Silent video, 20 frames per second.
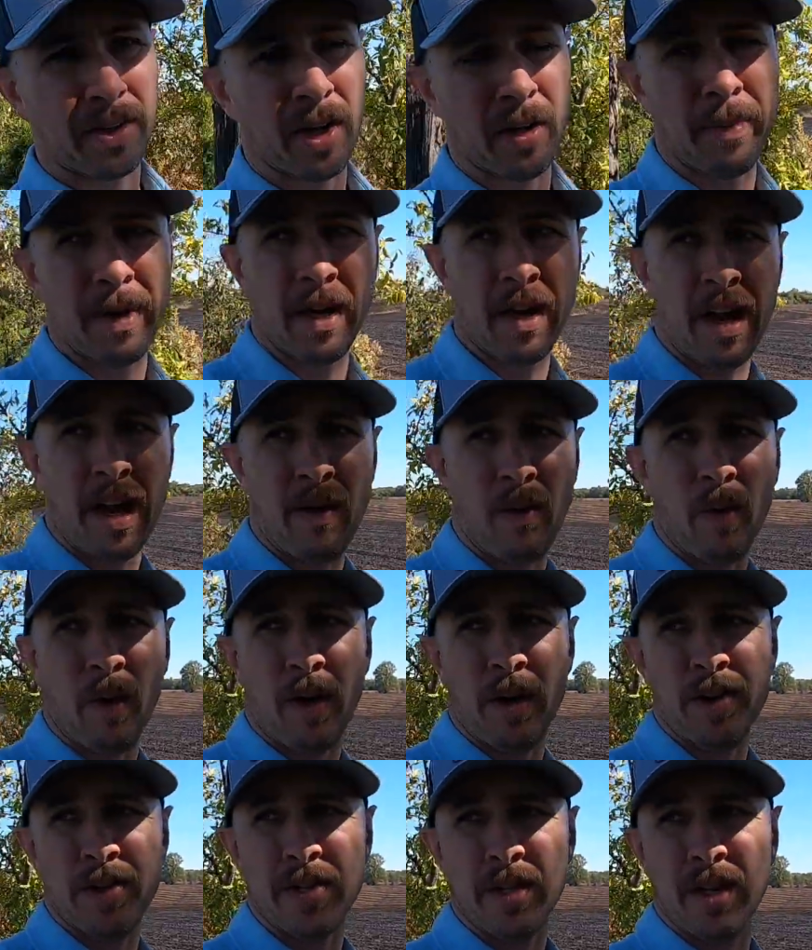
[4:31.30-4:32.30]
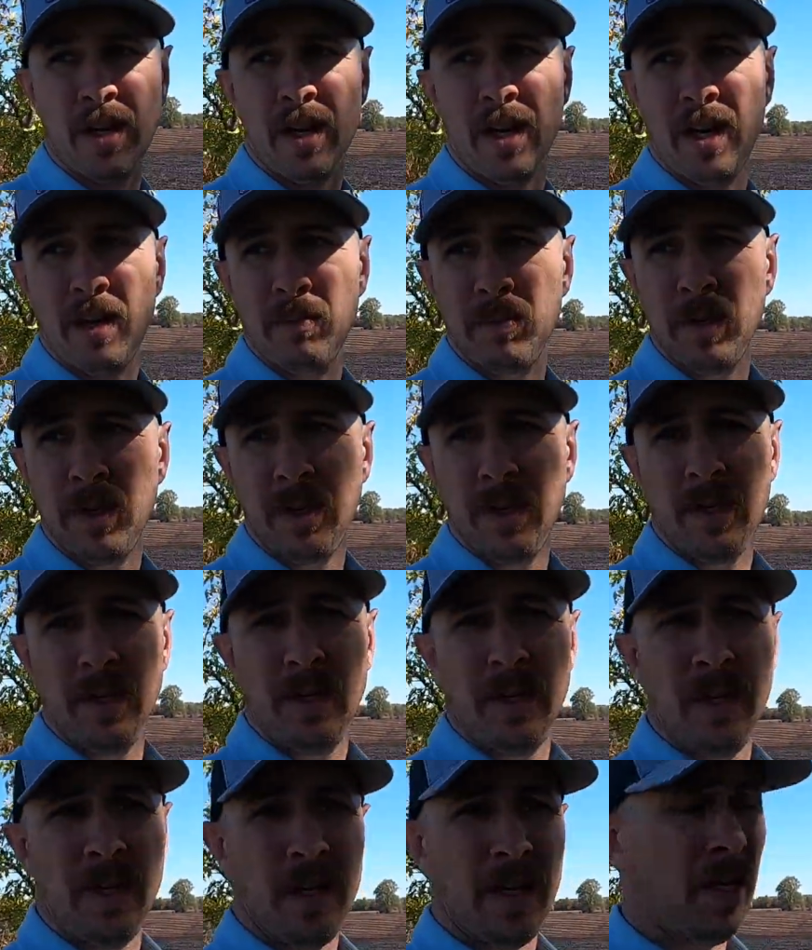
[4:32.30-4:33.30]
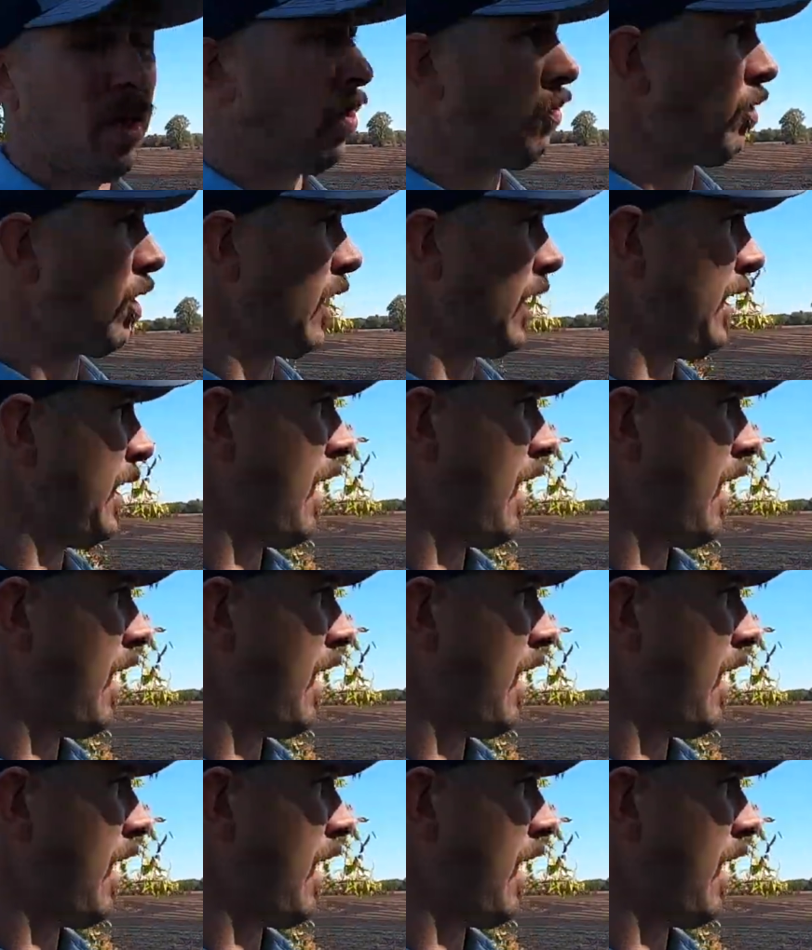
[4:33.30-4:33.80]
Could have been a lot worse. It really